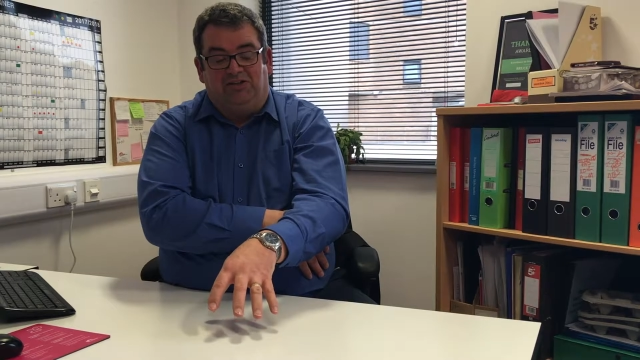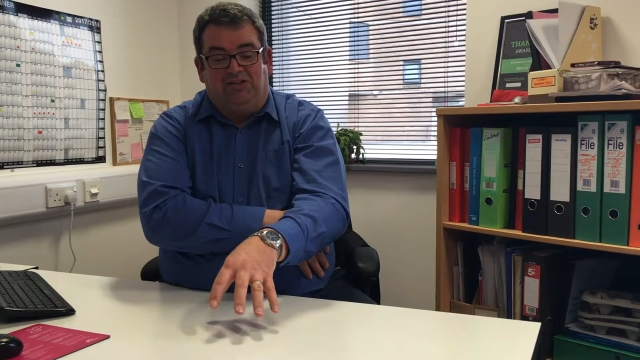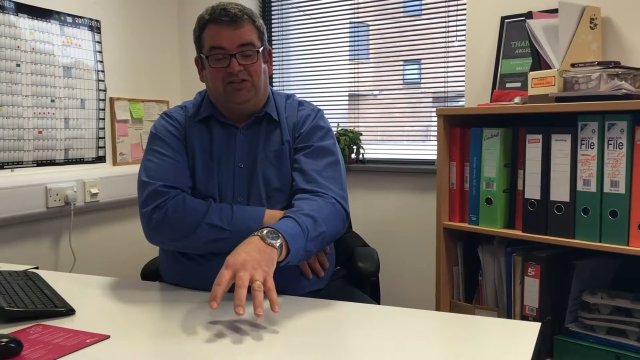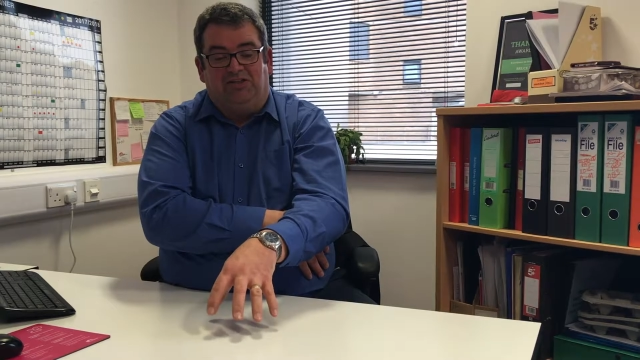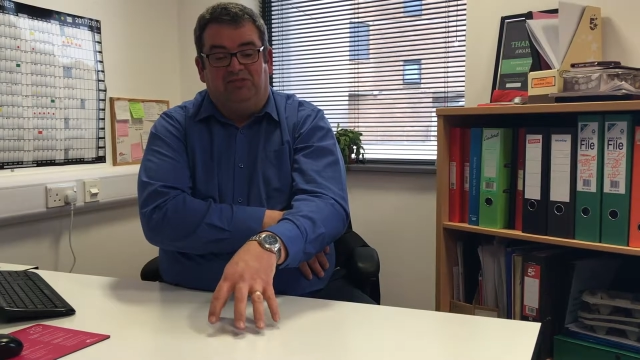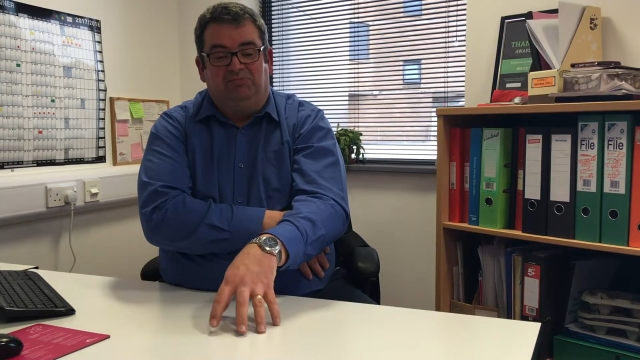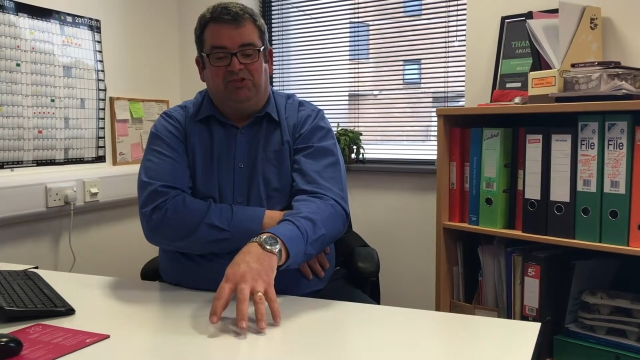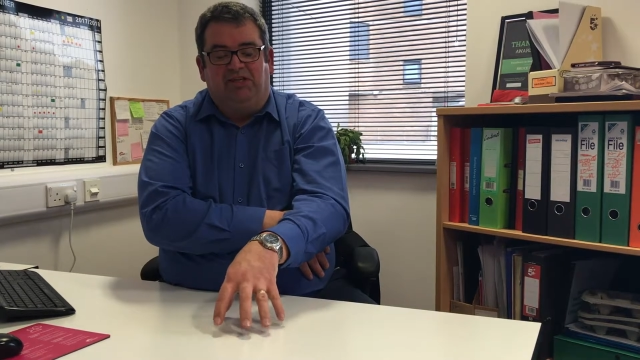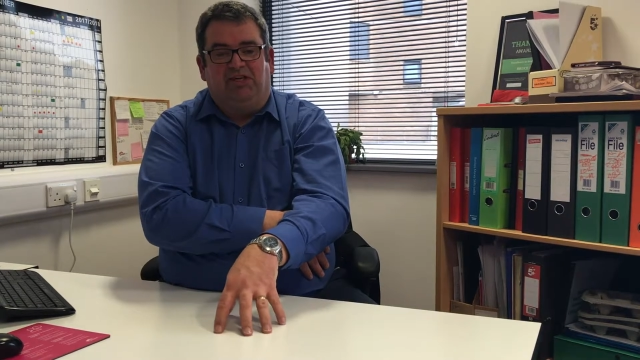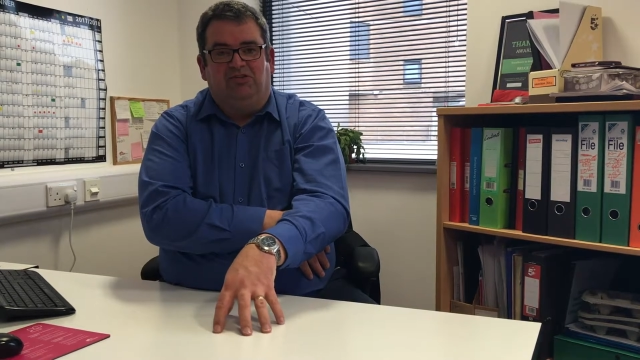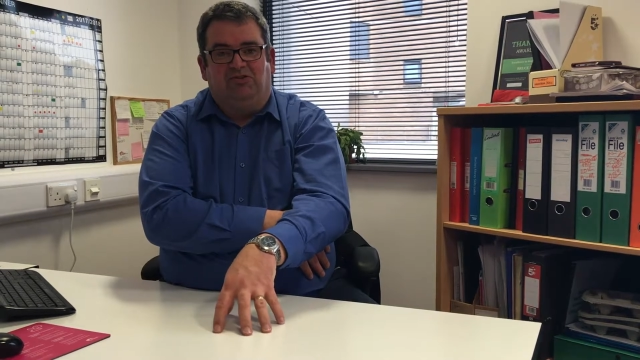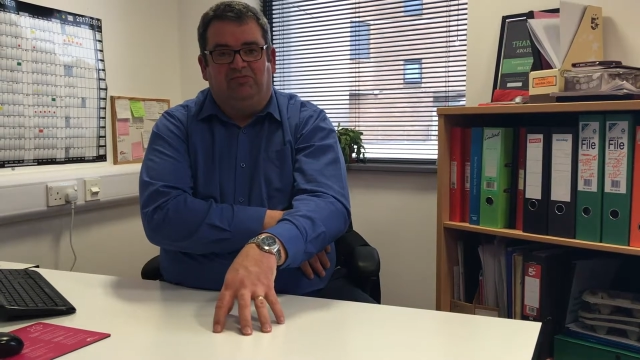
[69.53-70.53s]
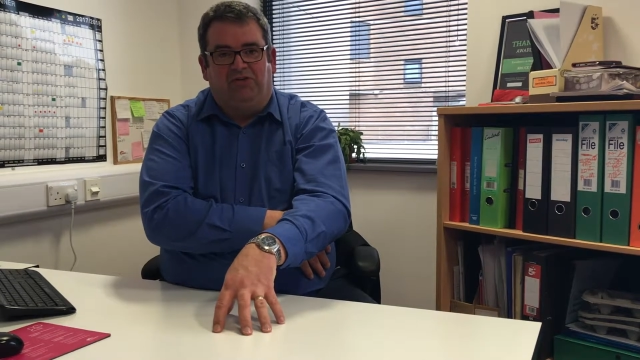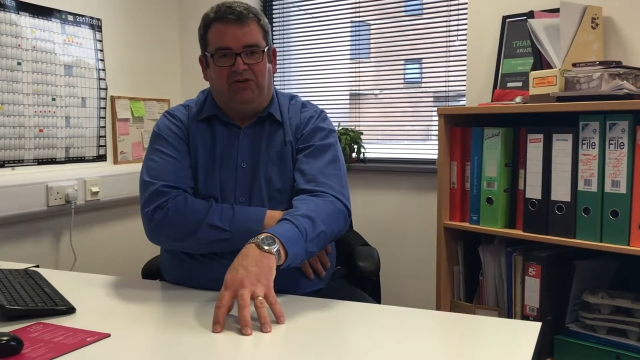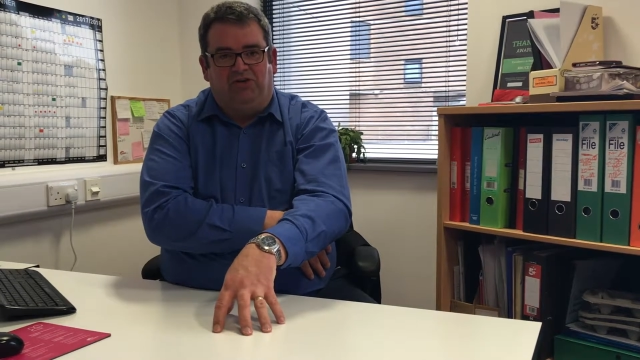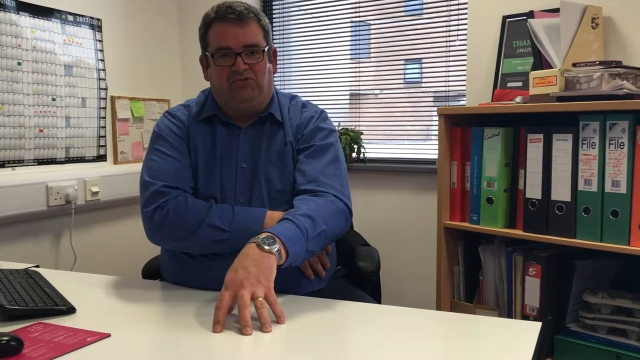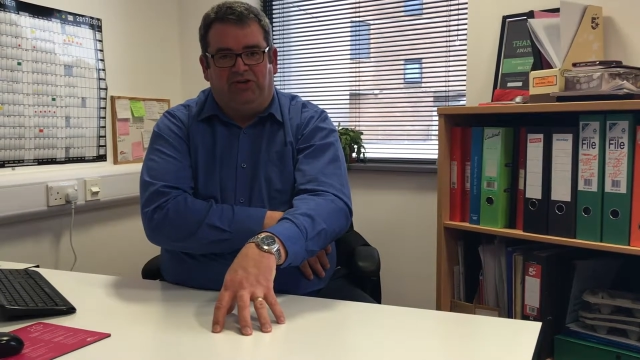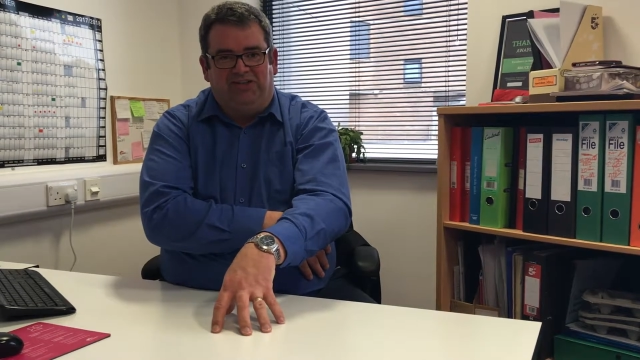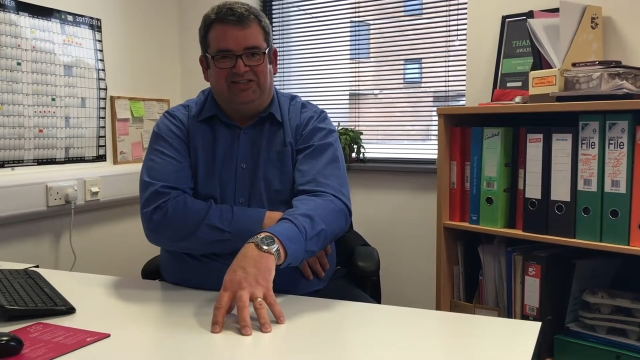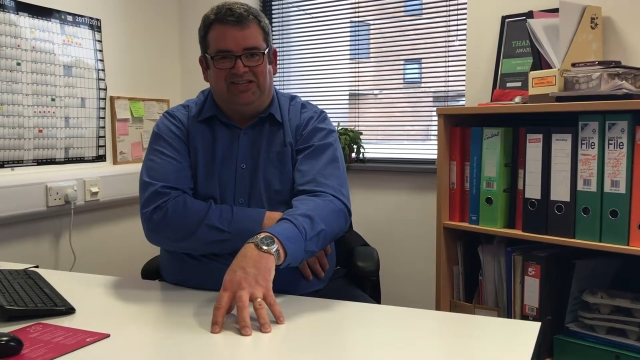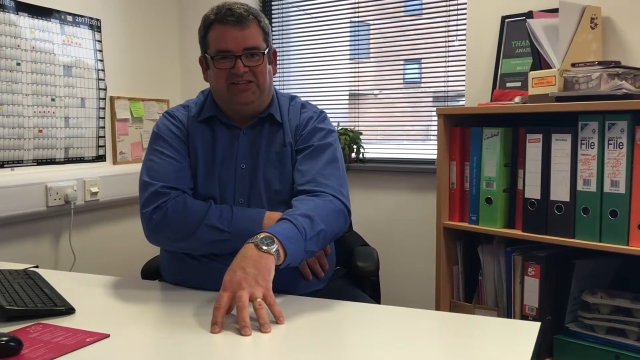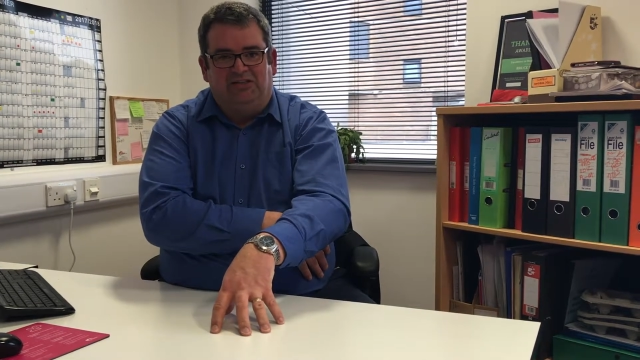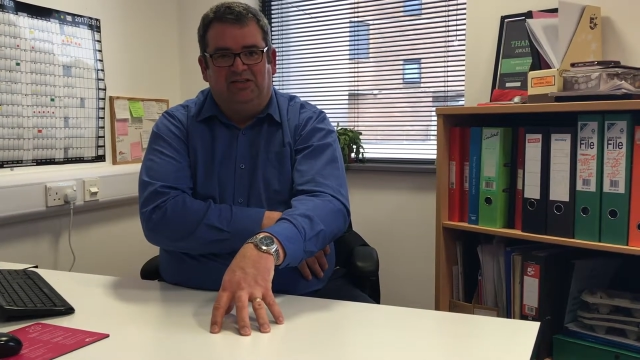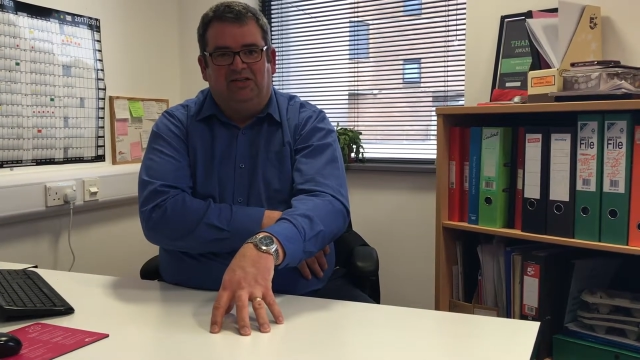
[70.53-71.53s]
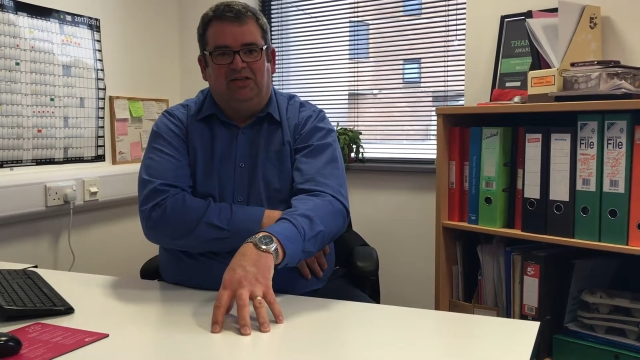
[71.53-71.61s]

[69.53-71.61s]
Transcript: It isn't particularly something that triggers it.